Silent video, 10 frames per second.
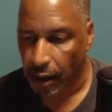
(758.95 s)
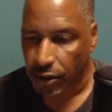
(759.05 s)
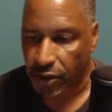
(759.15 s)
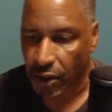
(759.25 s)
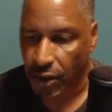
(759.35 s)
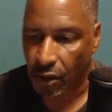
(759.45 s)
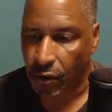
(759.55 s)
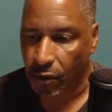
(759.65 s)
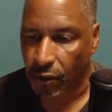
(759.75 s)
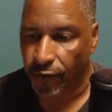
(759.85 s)

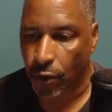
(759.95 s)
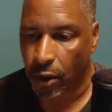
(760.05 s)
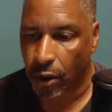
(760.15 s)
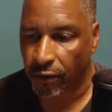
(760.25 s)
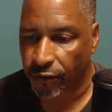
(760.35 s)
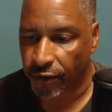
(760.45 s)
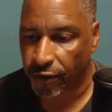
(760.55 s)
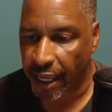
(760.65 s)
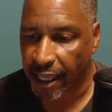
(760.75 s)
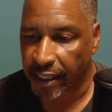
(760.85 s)
so for
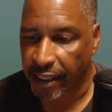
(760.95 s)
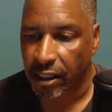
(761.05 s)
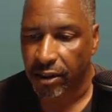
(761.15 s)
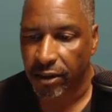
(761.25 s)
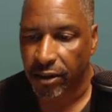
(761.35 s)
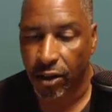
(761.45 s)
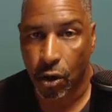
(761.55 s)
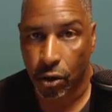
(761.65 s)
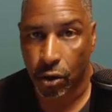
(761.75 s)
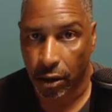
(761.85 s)
that, the
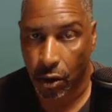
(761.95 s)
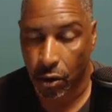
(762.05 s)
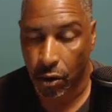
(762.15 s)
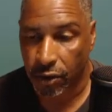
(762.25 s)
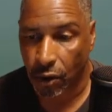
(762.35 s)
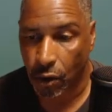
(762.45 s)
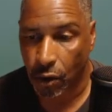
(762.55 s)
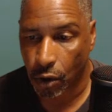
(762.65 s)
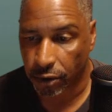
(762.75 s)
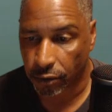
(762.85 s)
colon goes
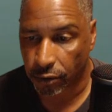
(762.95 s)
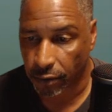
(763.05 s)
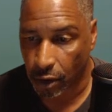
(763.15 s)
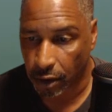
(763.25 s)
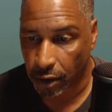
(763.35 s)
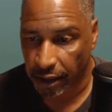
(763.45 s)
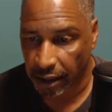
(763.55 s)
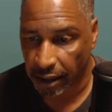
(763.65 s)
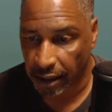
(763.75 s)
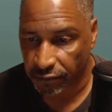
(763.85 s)
on the
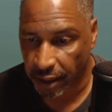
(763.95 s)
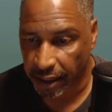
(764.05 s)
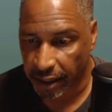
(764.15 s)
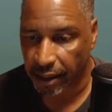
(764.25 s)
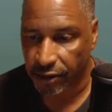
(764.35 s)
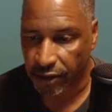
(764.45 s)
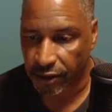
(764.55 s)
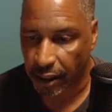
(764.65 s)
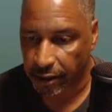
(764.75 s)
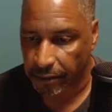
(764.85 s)
right hand
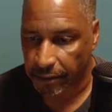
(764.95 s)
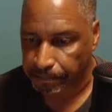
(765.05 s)
side.